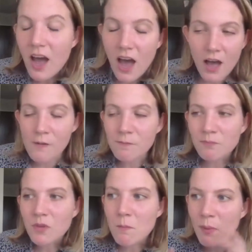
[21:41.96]
um
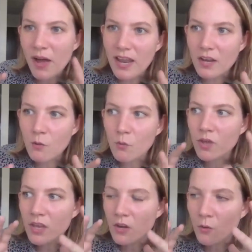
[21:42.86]
but
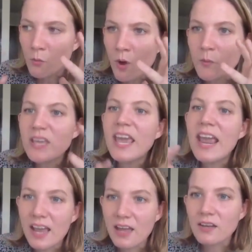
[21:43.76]
you know what we
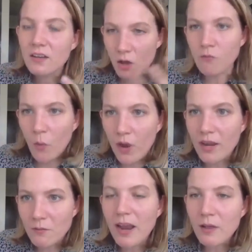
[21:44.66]
can
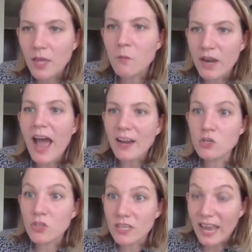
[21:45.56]
avoid right like what
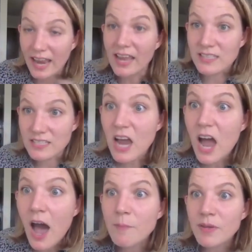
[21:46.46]
actually can
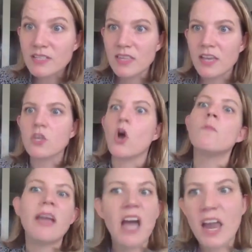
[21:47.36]
stop is this oh
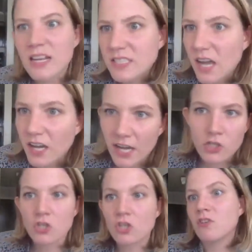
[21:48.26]
my god i suck i
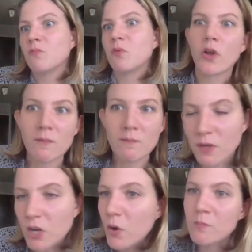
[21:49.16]
shouldn't have broken
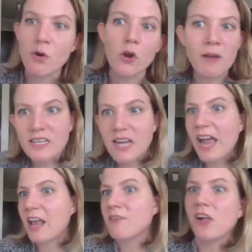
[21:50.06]
you know i broke my
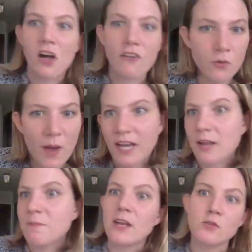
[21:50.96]
diet i fell off the wagon
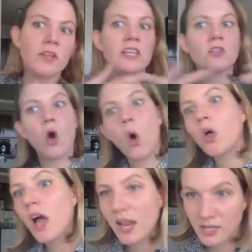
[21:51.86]
i might as well eat the whole
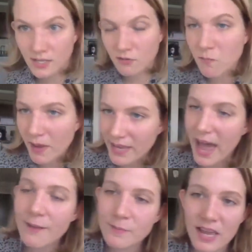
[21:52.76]
contents of my
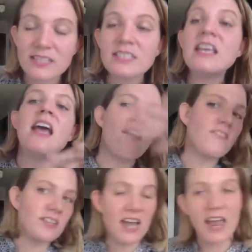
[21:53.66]
cabinets and
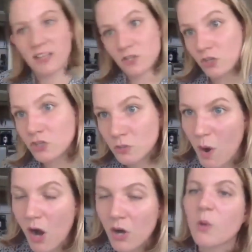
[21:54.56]
then diet starts
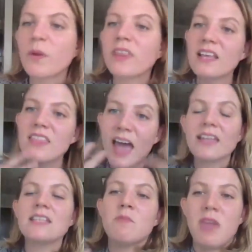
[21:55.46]
tomorrow right like
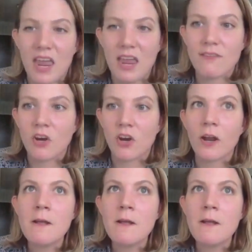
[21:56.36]
that's a behavior